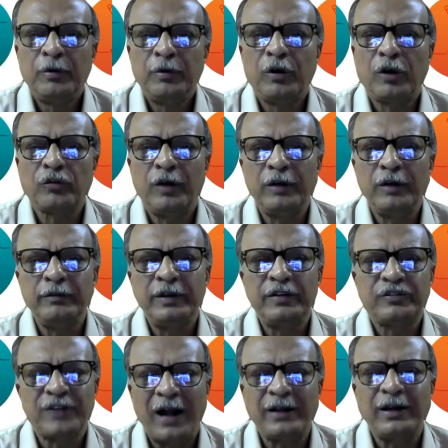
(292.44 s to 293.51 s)
Because when
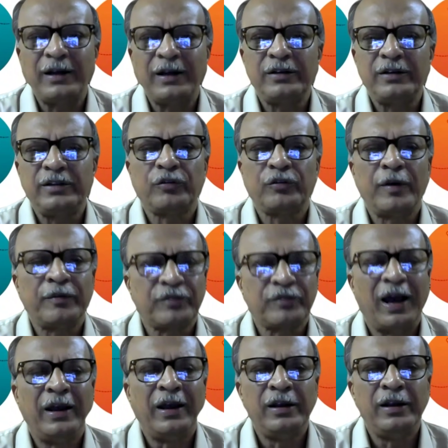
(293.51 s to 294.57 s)
we started this
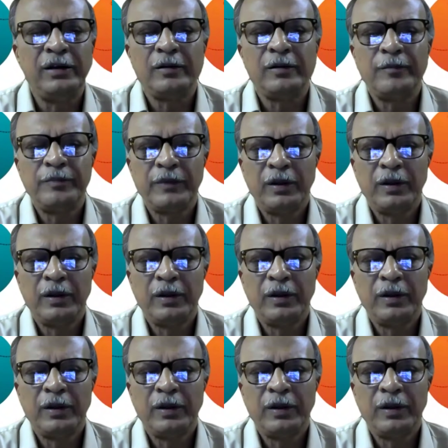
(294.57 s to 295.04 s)
website,